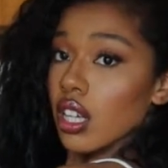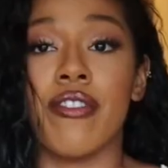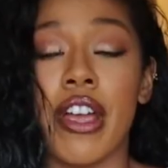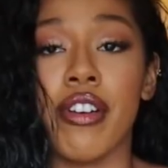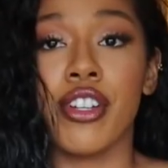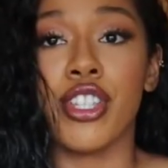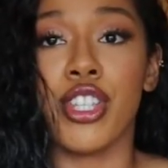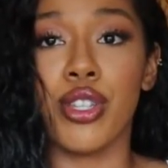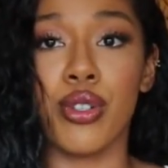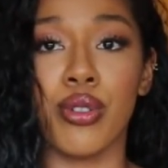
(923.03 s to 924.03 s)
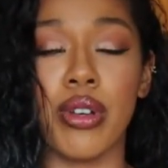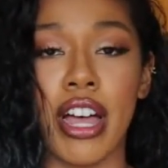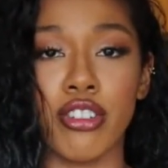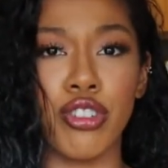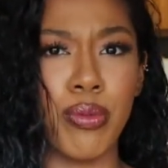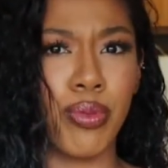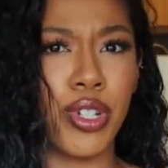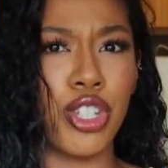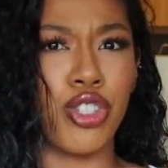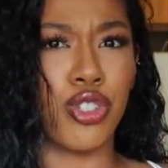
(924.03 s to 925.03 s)
Very cute, actually
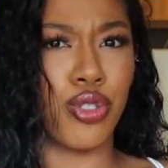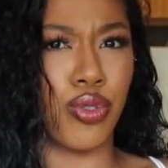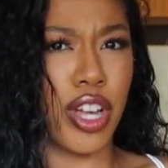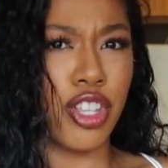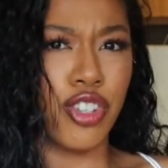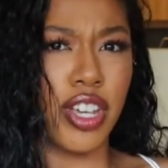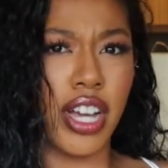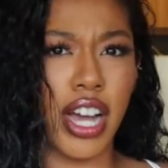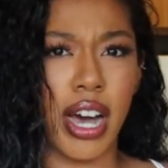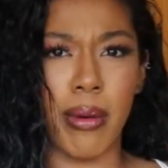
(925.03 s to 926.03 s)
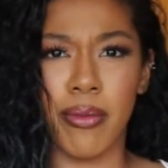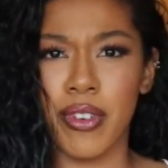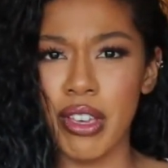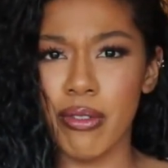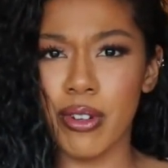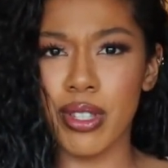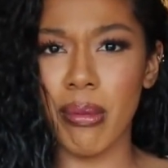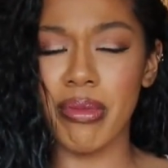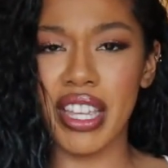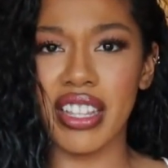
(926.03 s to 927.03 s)
pretty stretchy and comfy for
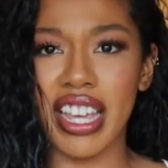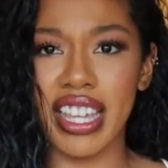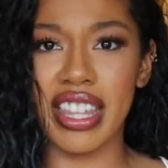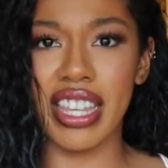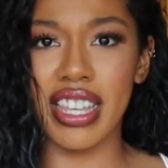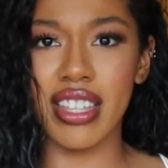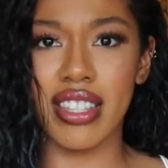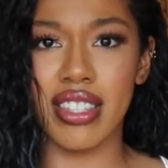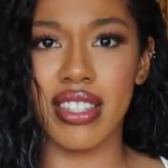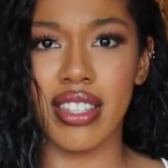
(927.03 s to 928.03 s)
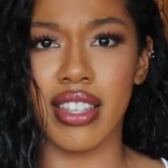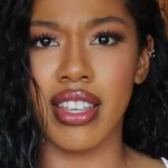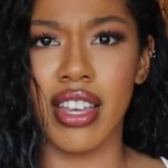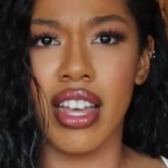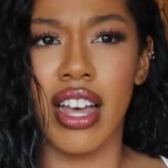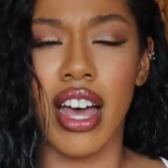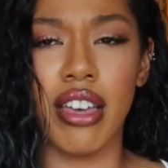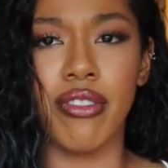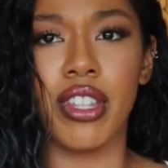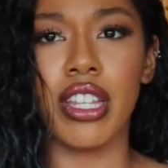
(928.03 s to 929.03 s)
something like this.
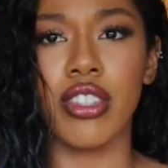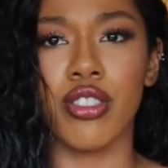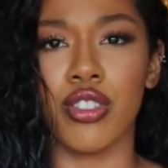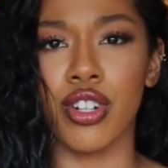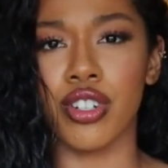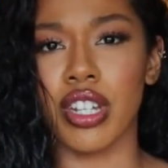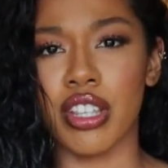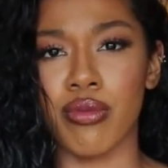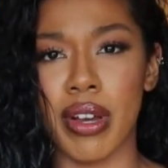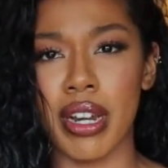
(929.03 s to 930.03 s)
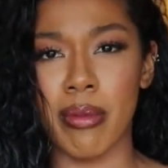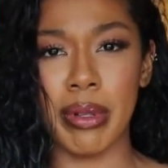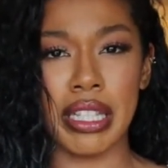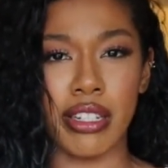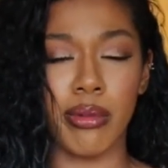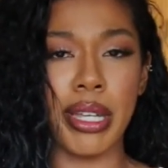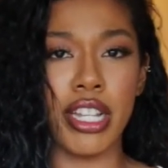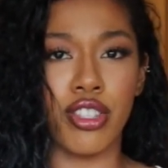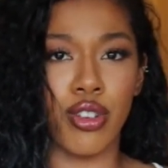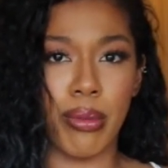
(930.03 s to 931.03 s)
I feel like the skirt does red up a little
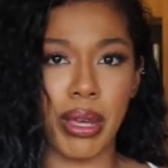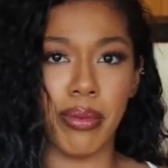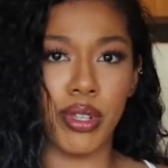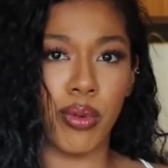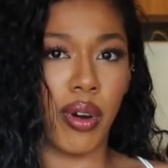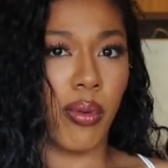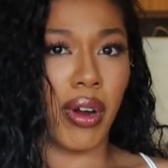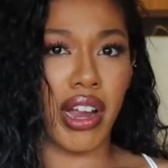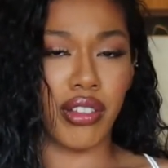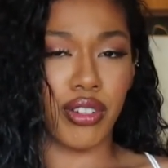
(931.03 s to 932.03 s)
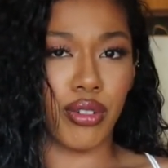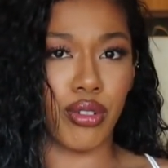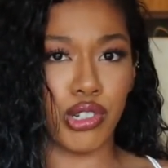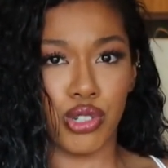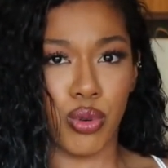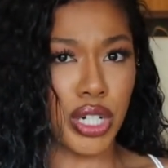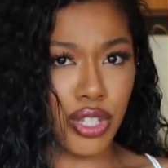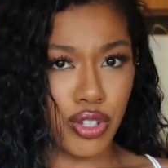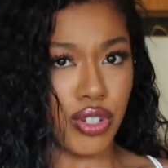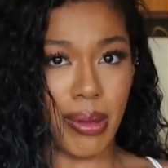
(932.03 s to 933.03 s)
bit, so maybe you wanna wear a little
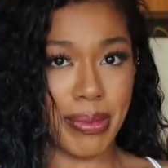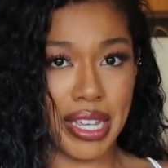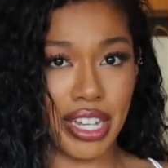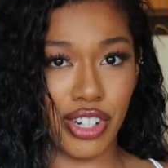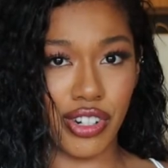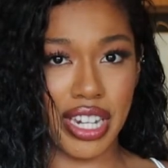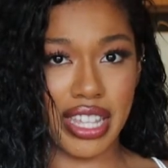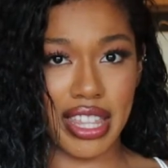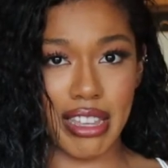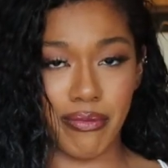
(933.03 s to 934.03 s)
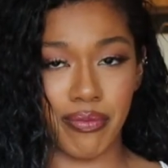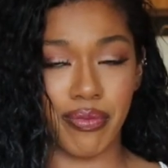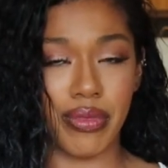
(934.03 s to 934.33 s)
shorts or something underneath it.